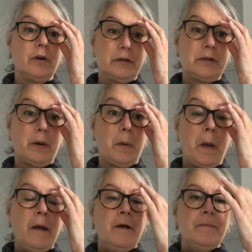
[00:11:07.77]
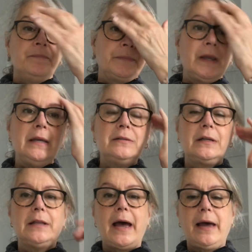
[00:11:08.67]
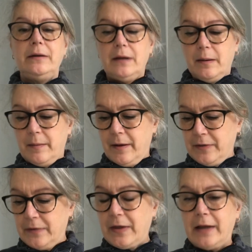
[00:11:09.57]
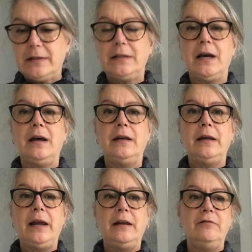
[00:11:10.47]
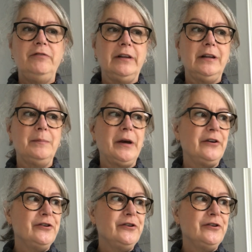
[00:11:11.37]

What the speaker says: So he's glad that that's done and feeling better.